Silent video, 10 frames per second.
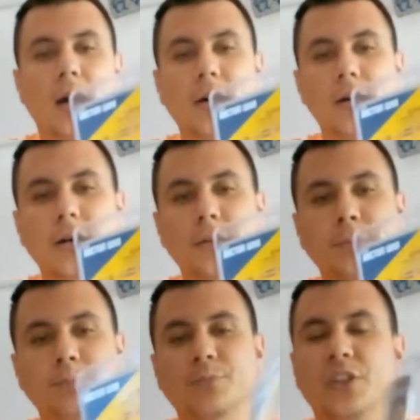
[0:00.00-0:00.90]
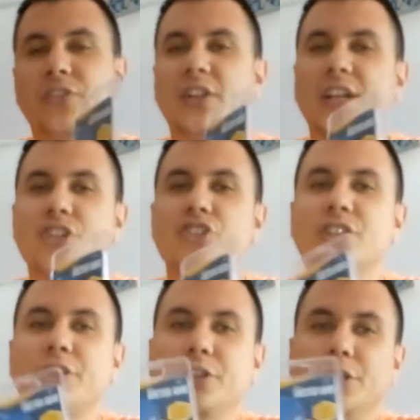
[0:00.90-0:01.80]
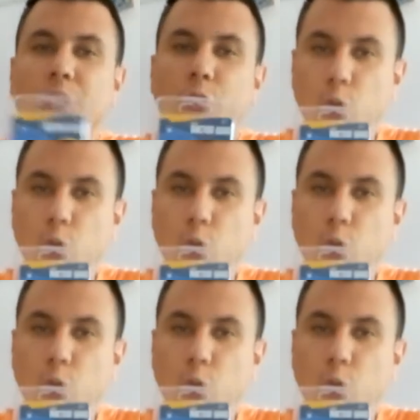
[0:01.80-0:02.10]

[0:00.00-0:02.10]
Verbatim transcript: Uh, it's a legendary